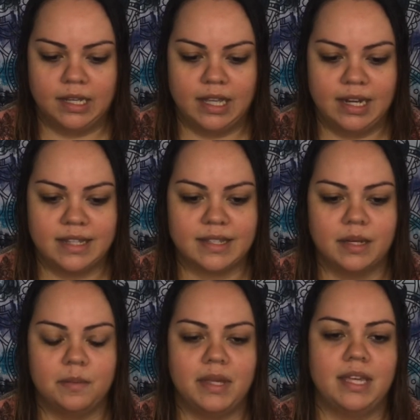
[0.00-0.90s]
it is
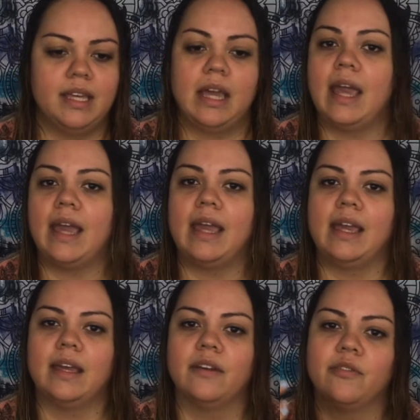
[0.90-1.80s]
gonna be
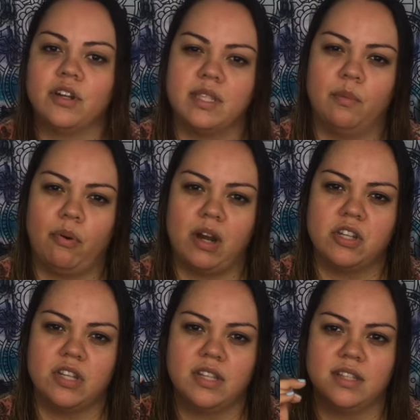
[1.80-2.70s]
a first
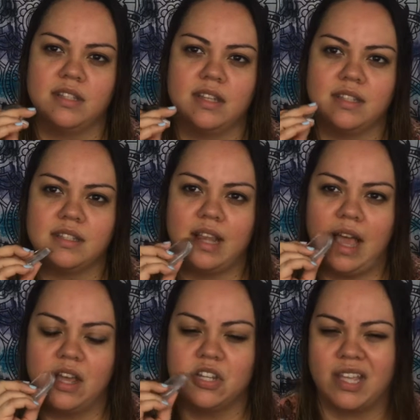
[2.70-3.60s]
impressions
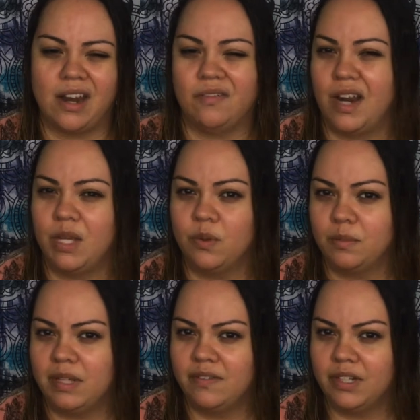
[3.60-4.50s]
/ get ready with
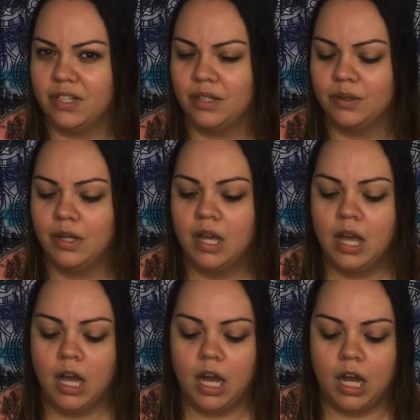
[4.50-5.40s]
me video.
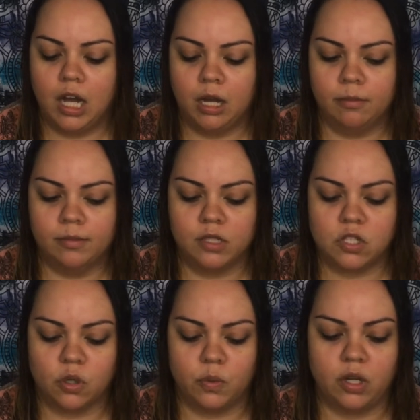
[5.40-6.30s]

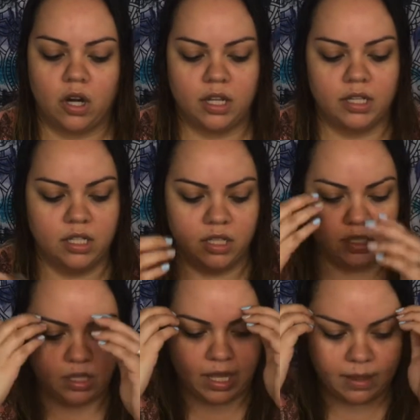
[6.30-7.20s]
So
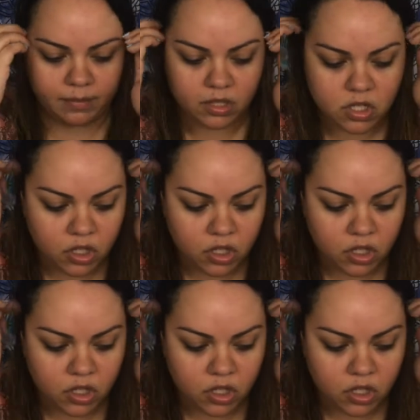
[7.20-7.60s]
I am gonna